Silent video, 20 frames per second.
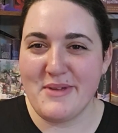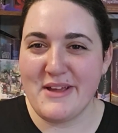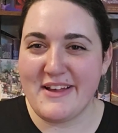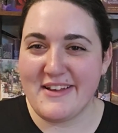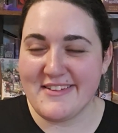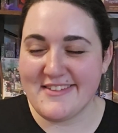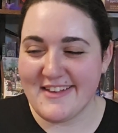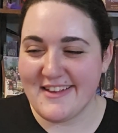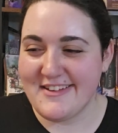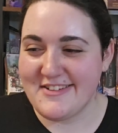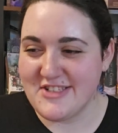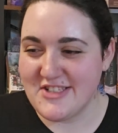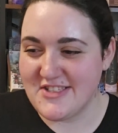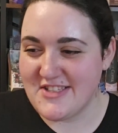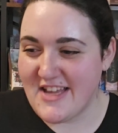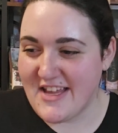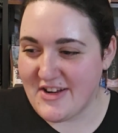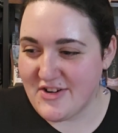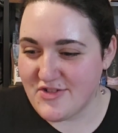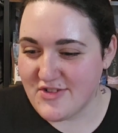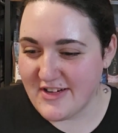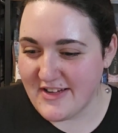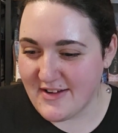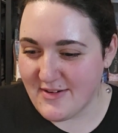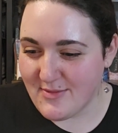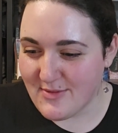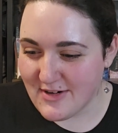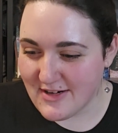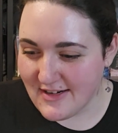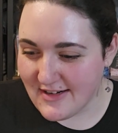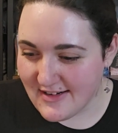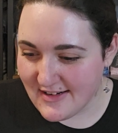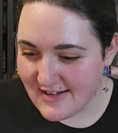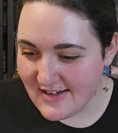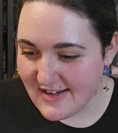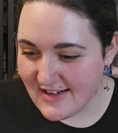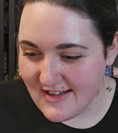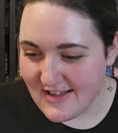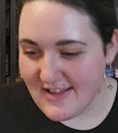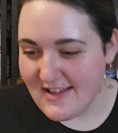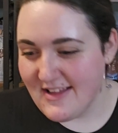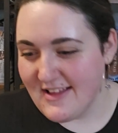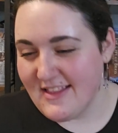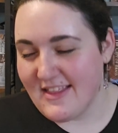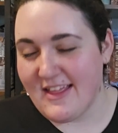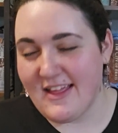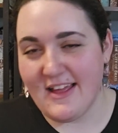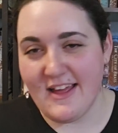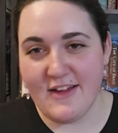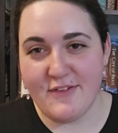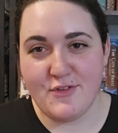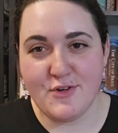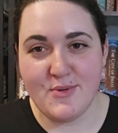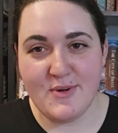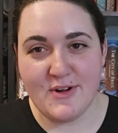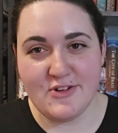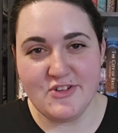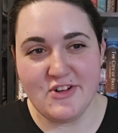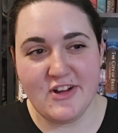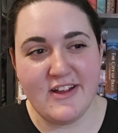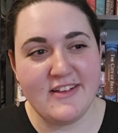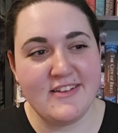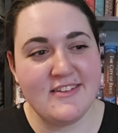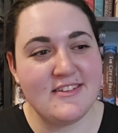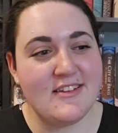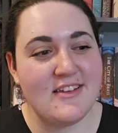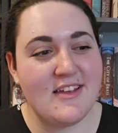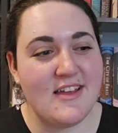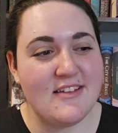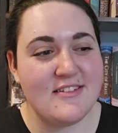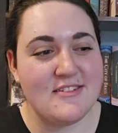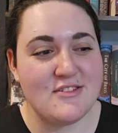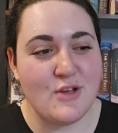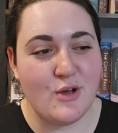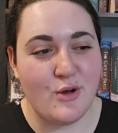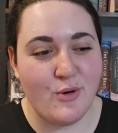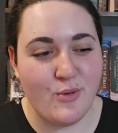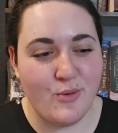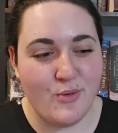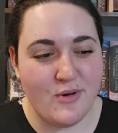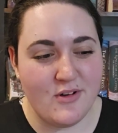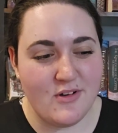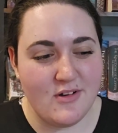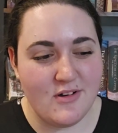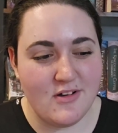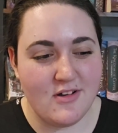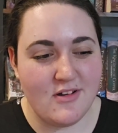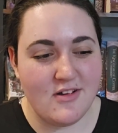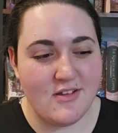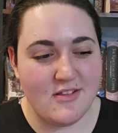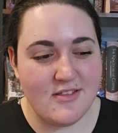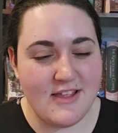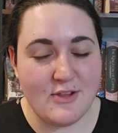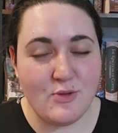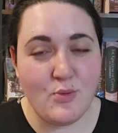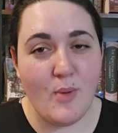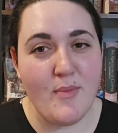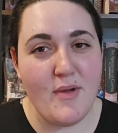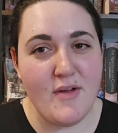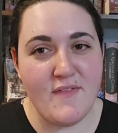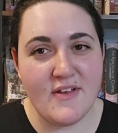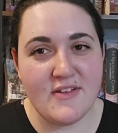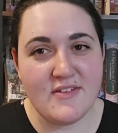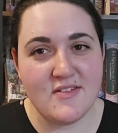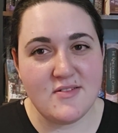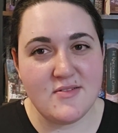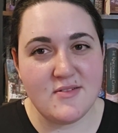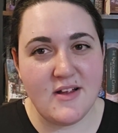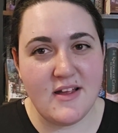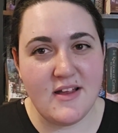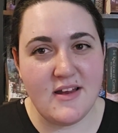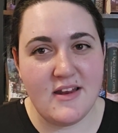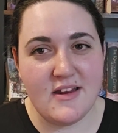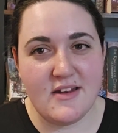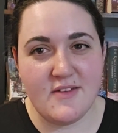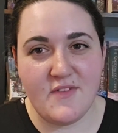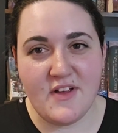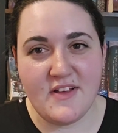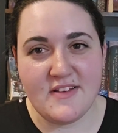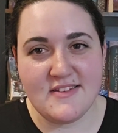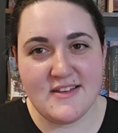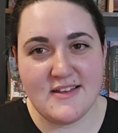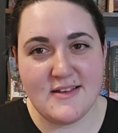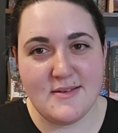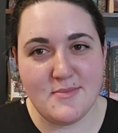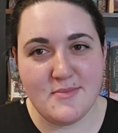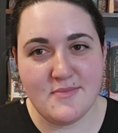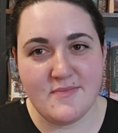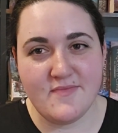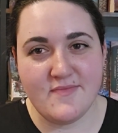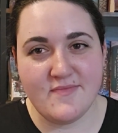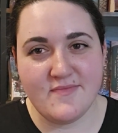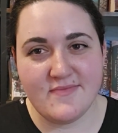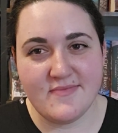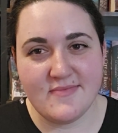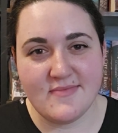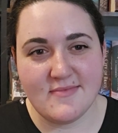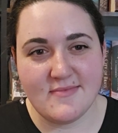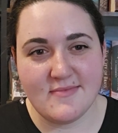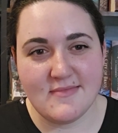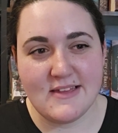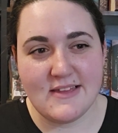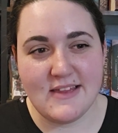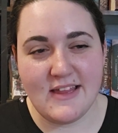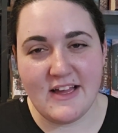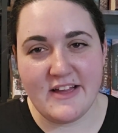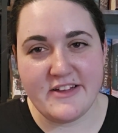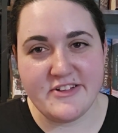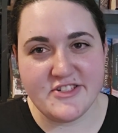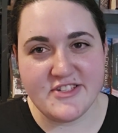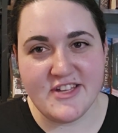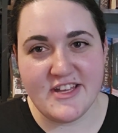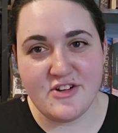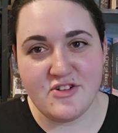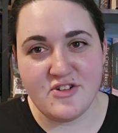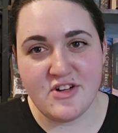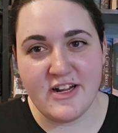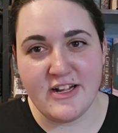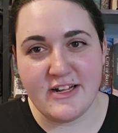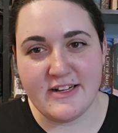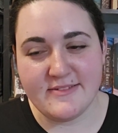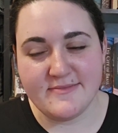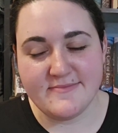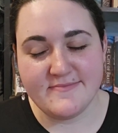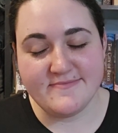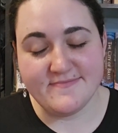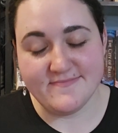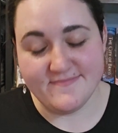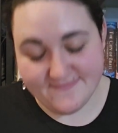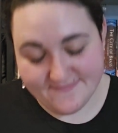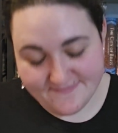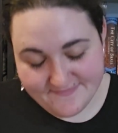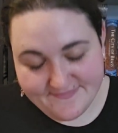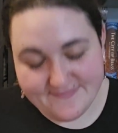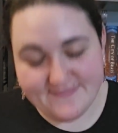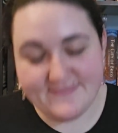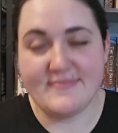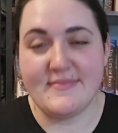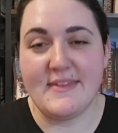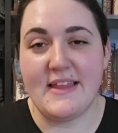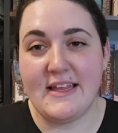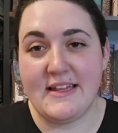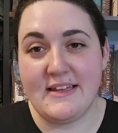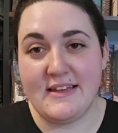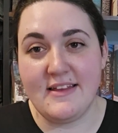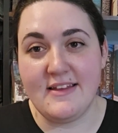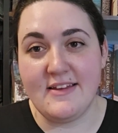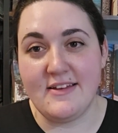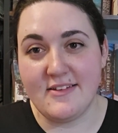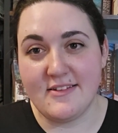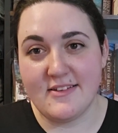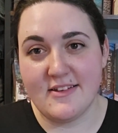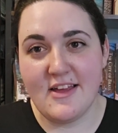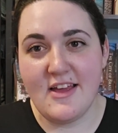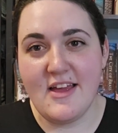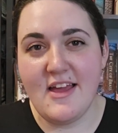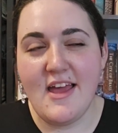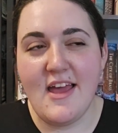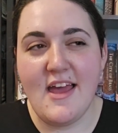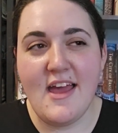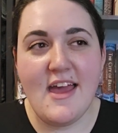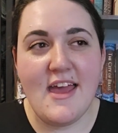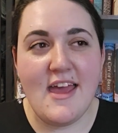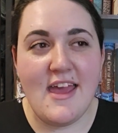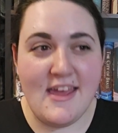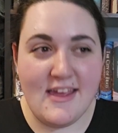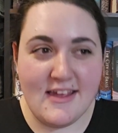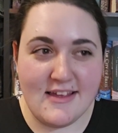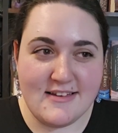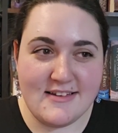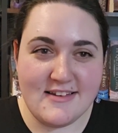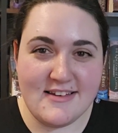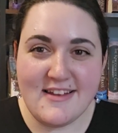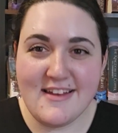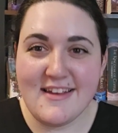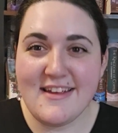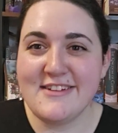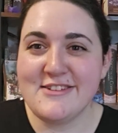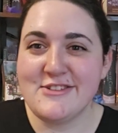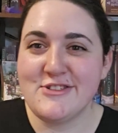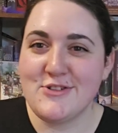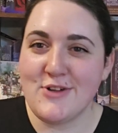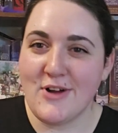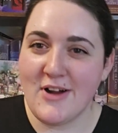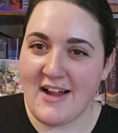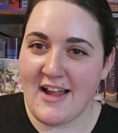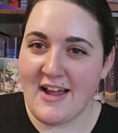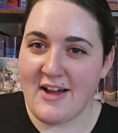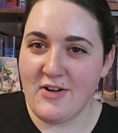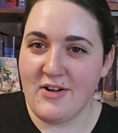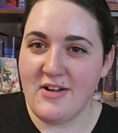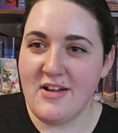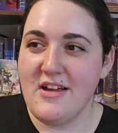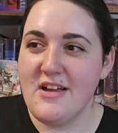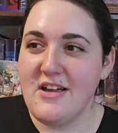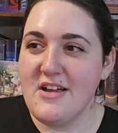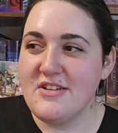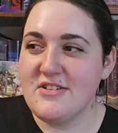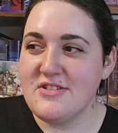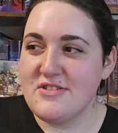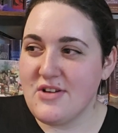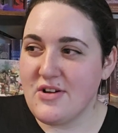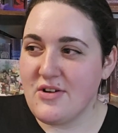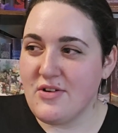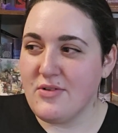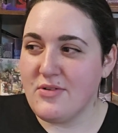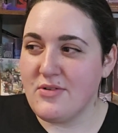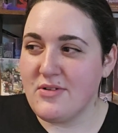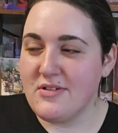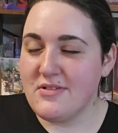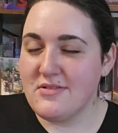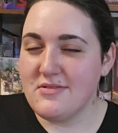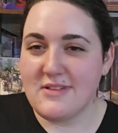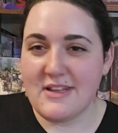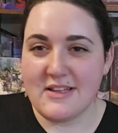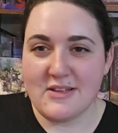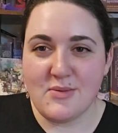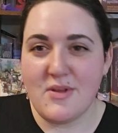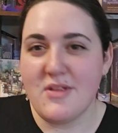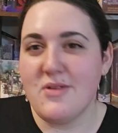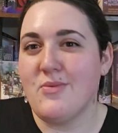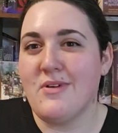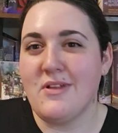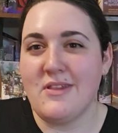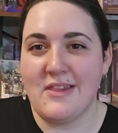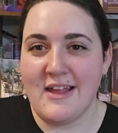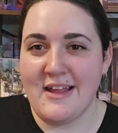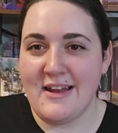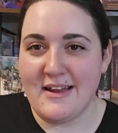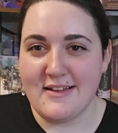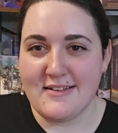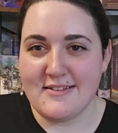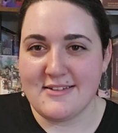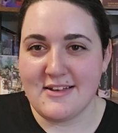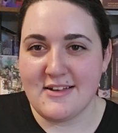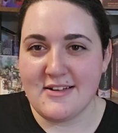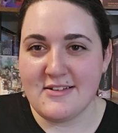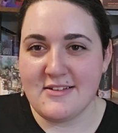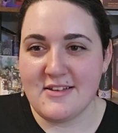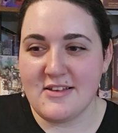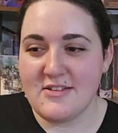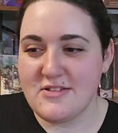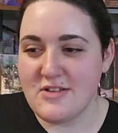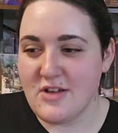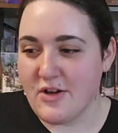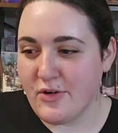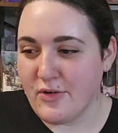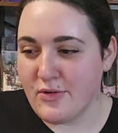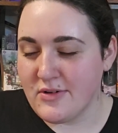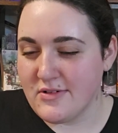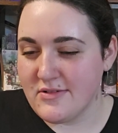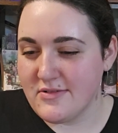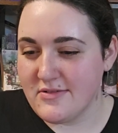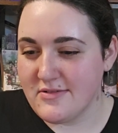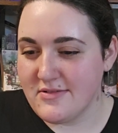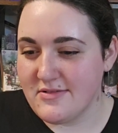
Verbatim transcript: because I just had a drink at work like after work drinks so that's why my face is red and if I seem like I just had a drink, I did. And it's dark out, so that's why the lighting sucks. So